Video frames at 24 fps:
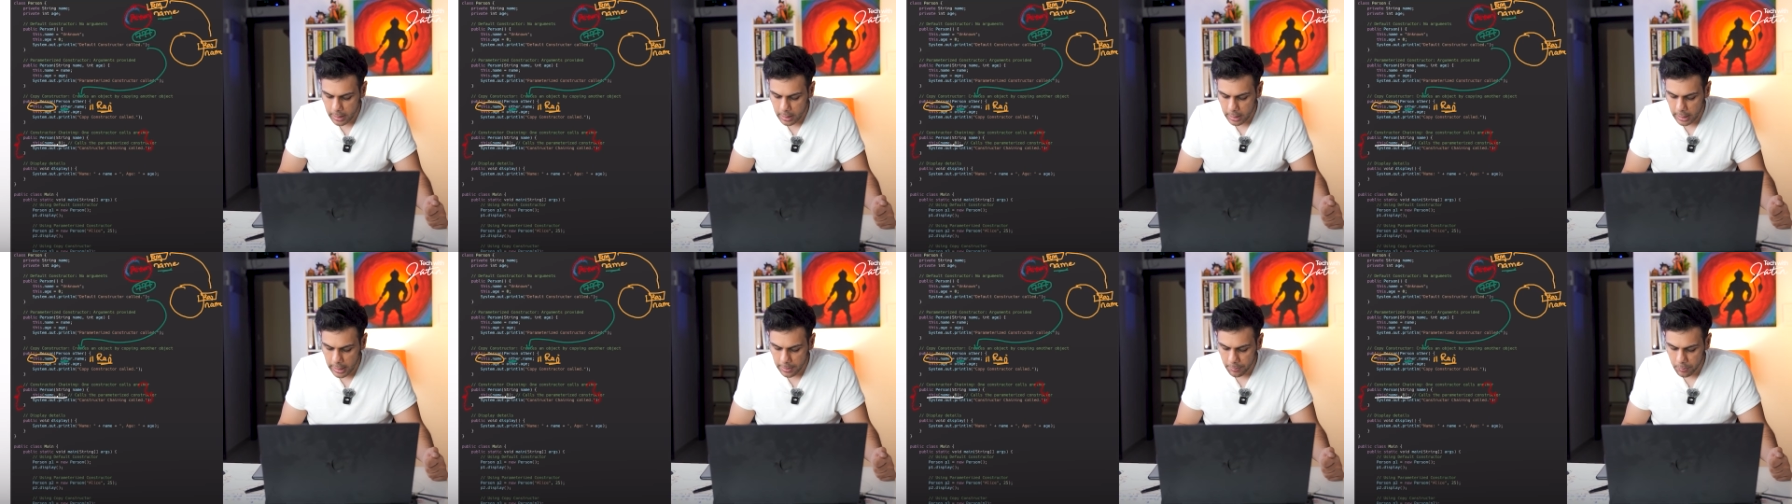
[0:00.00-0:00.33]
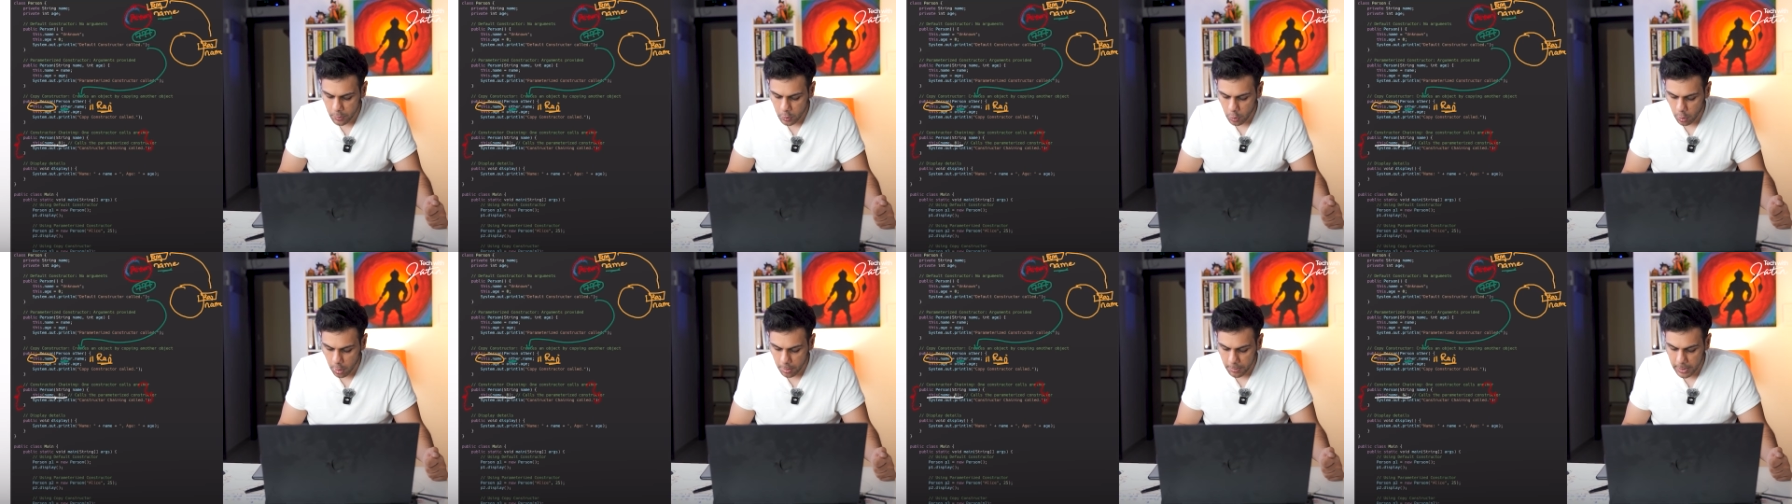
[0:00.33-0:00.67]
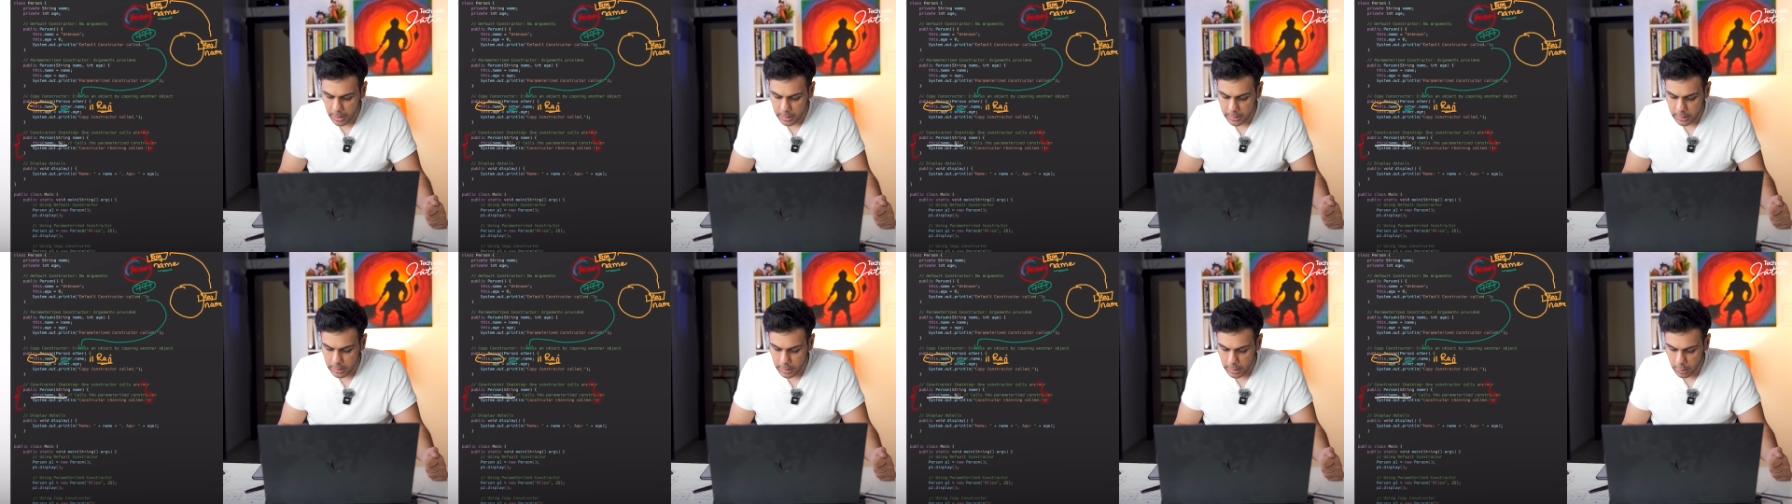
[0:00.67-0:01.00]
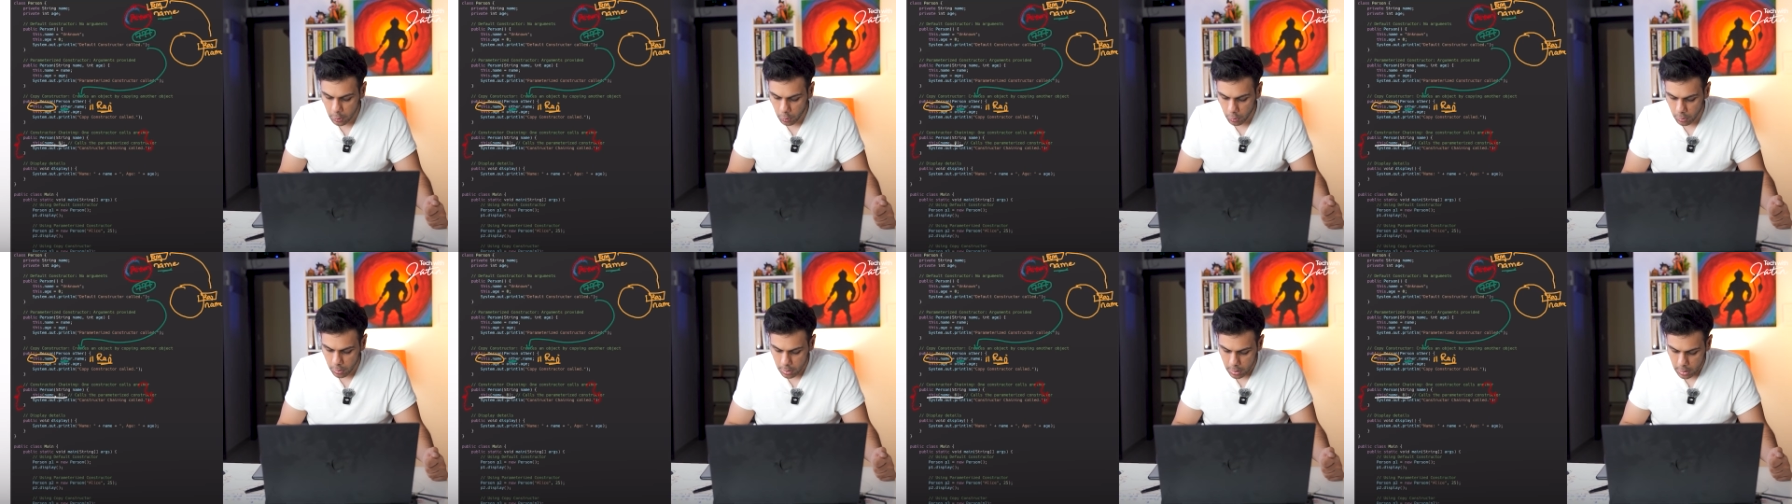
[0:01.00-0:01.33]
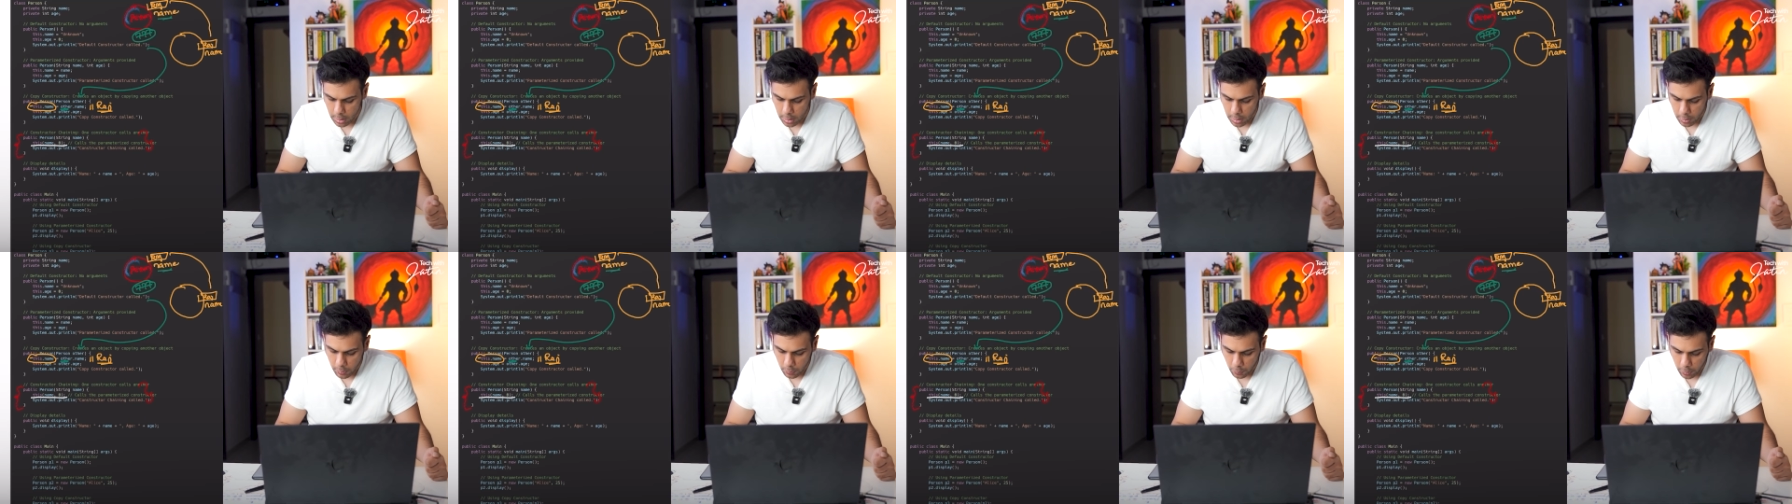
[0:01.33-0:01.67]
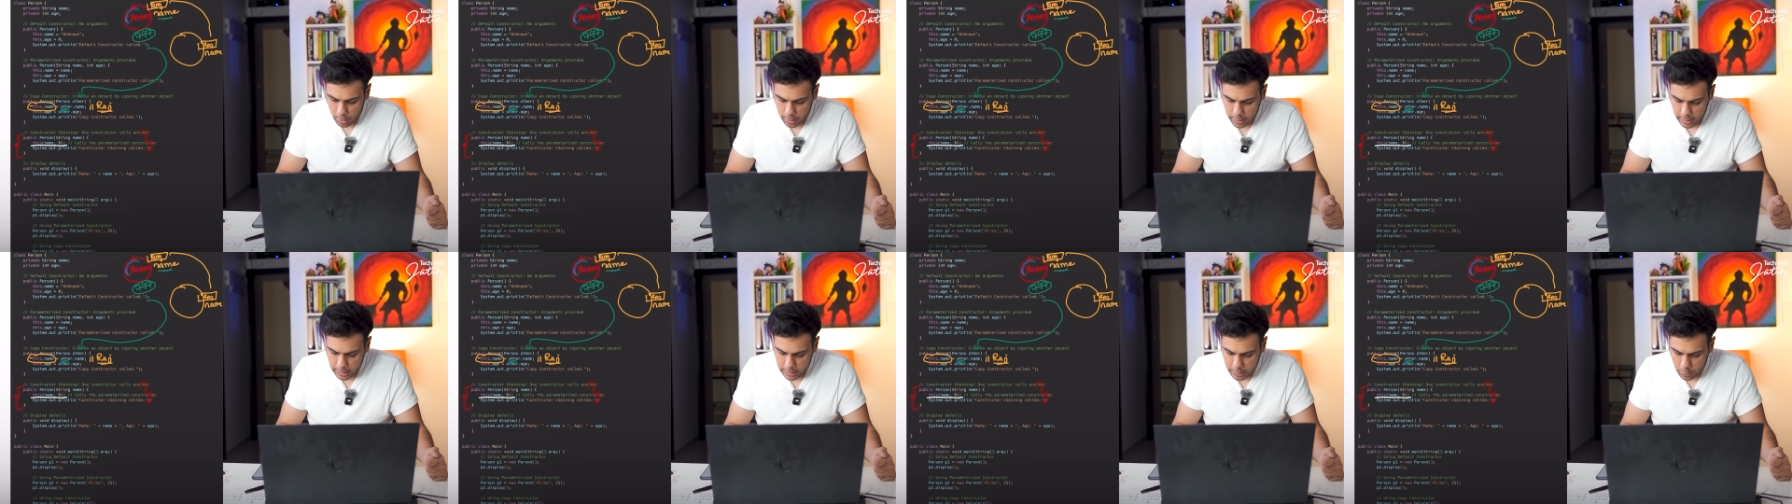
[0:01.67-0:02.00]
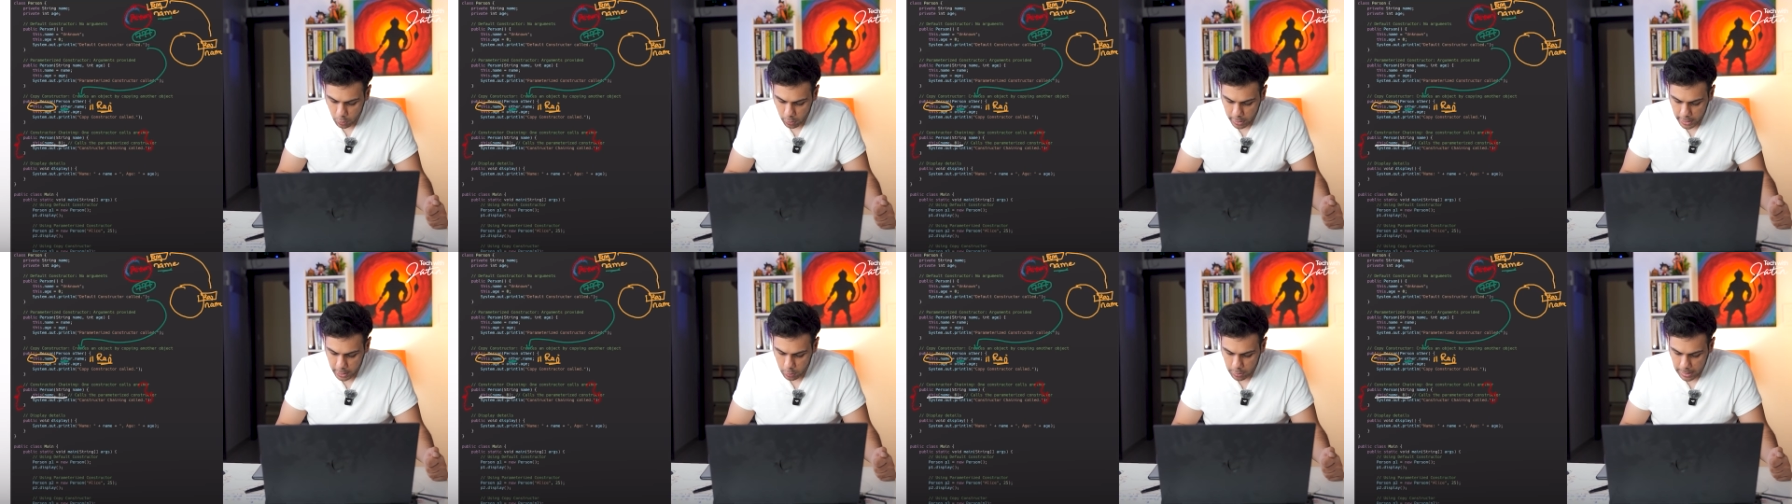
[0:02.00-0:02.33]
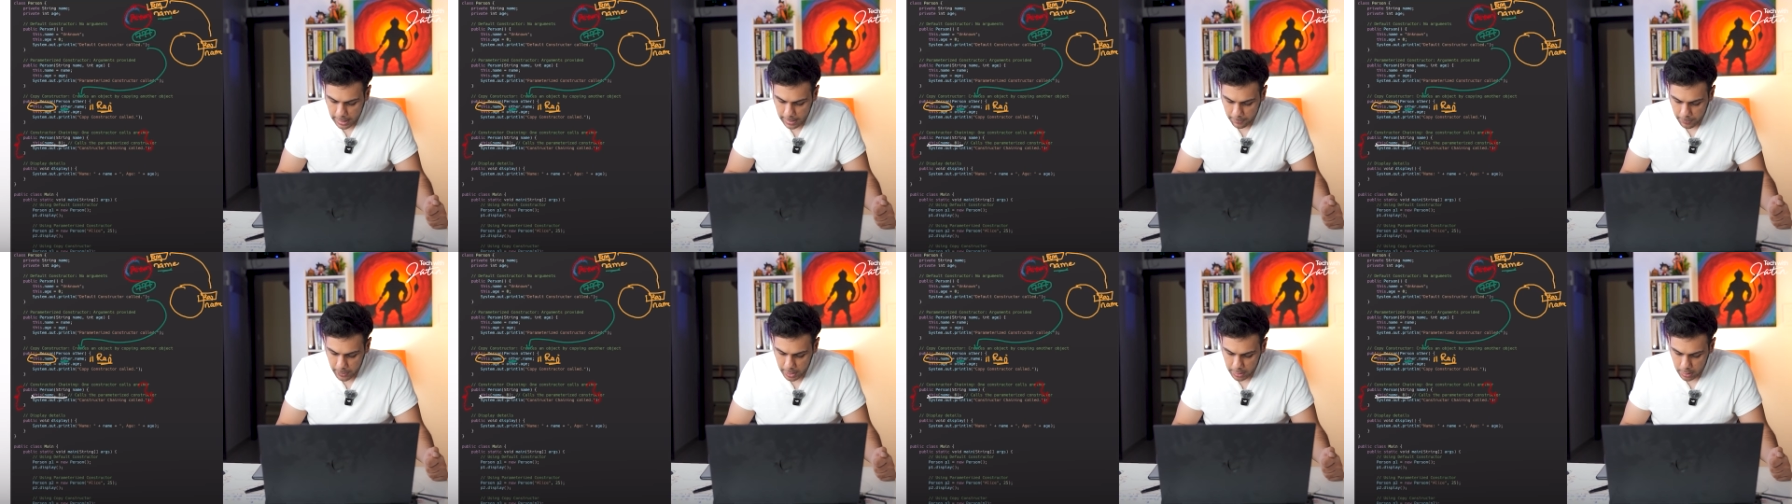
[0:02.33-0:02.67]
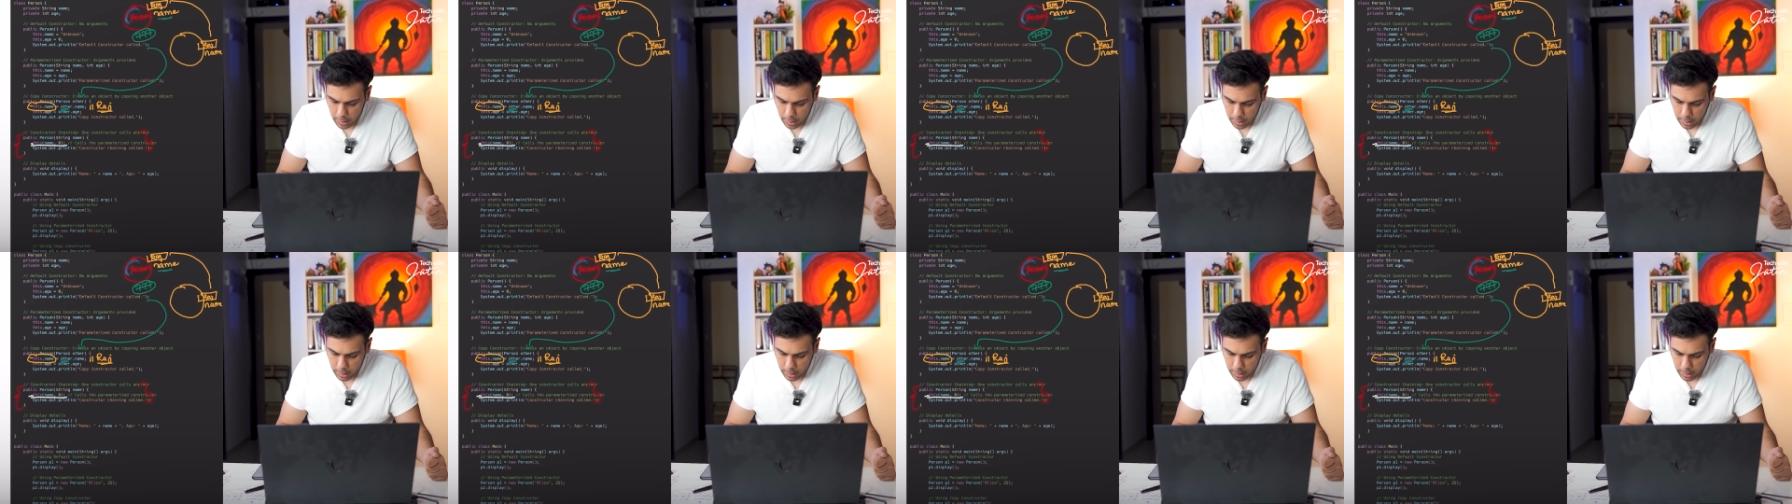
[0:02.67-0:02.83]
name comma 0, what is going to happen?